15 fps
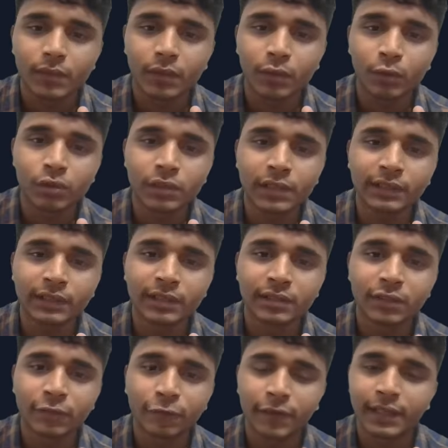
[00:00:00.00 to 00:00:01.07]
rows length is
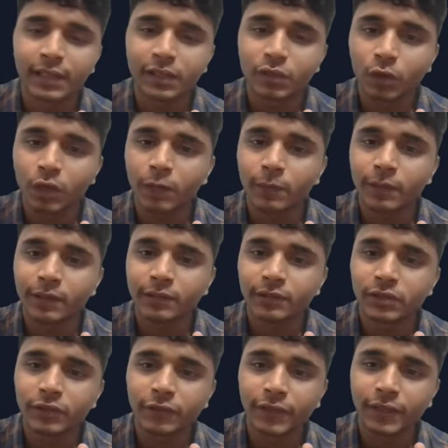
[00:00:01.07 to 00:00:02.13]
different and column length
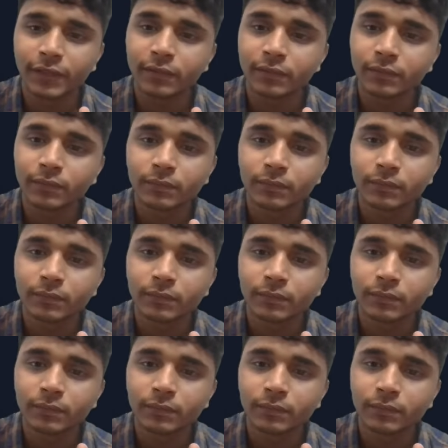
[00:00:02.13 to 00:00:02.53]
is different.